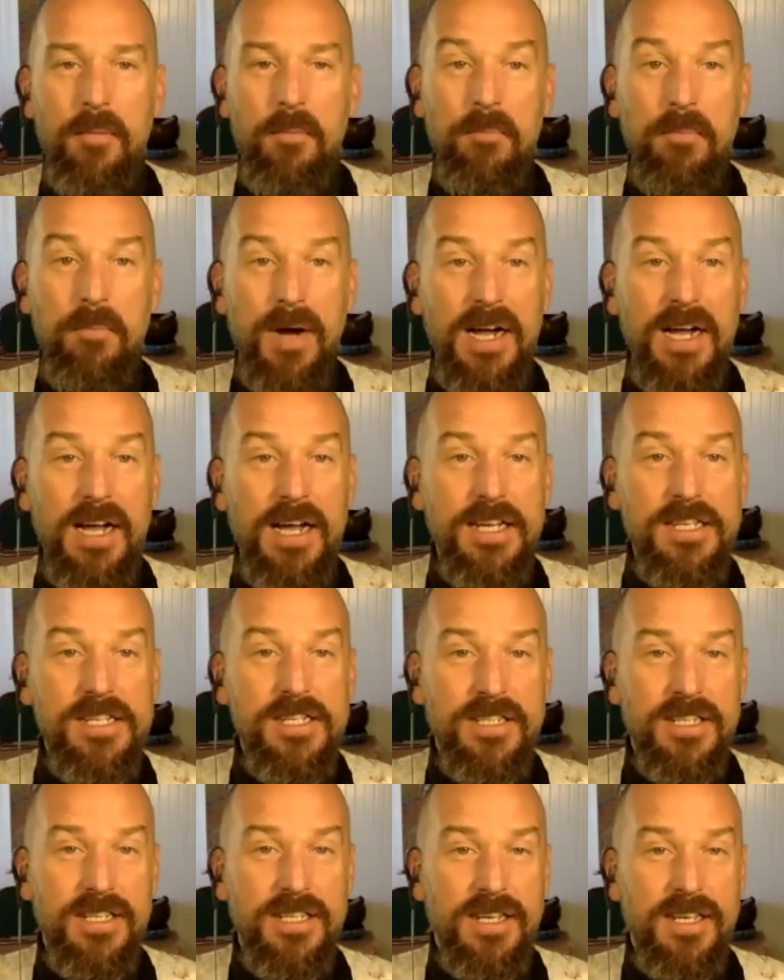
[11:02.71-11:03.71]
But
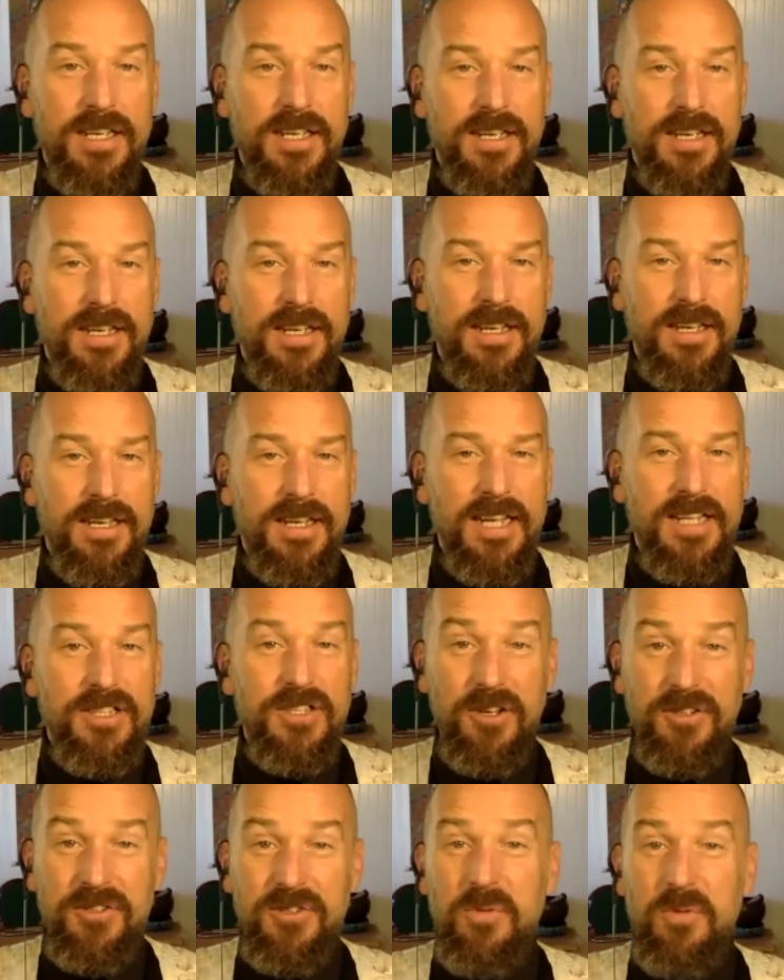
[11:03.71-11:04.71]
it's
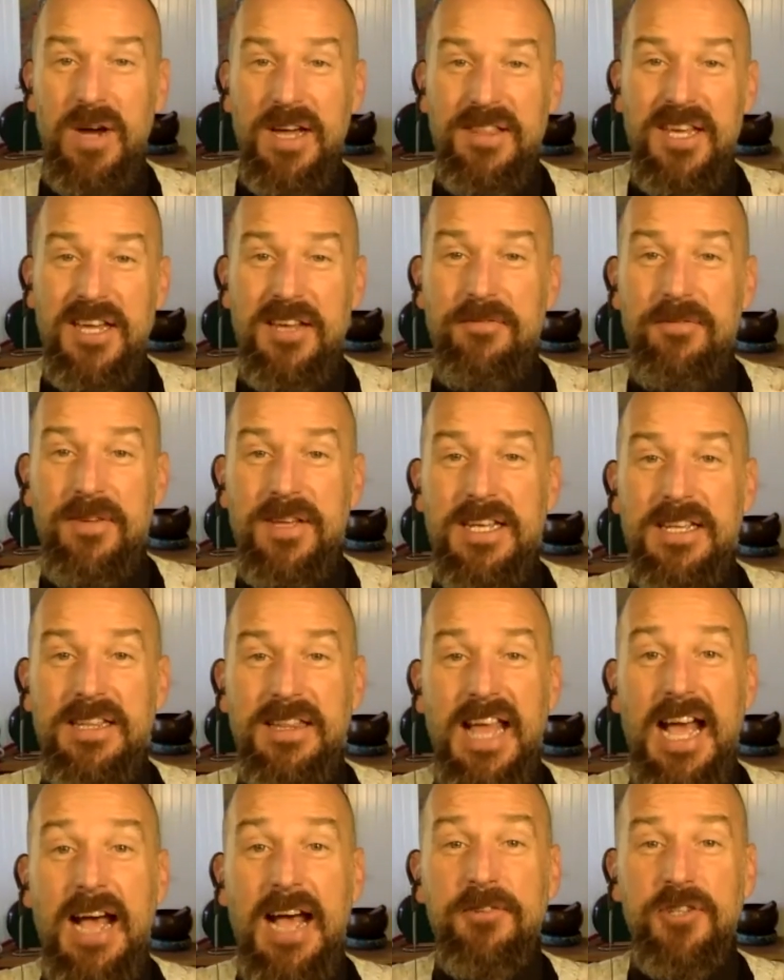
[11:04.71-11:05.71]
also why they invented
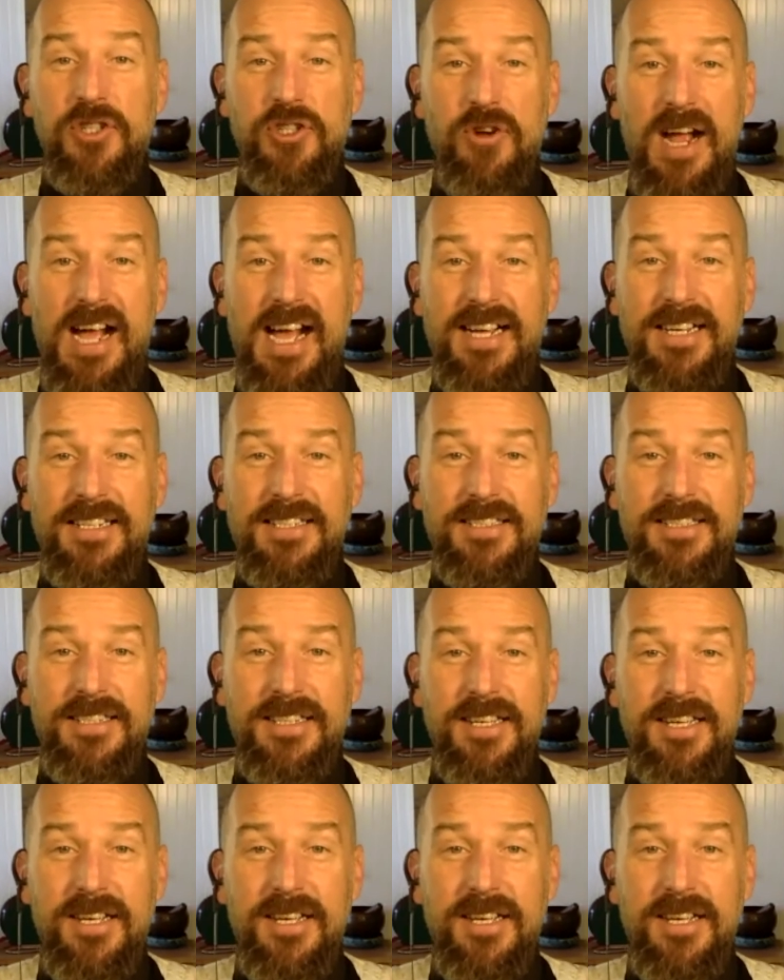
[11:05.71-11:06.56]
laugh tracks,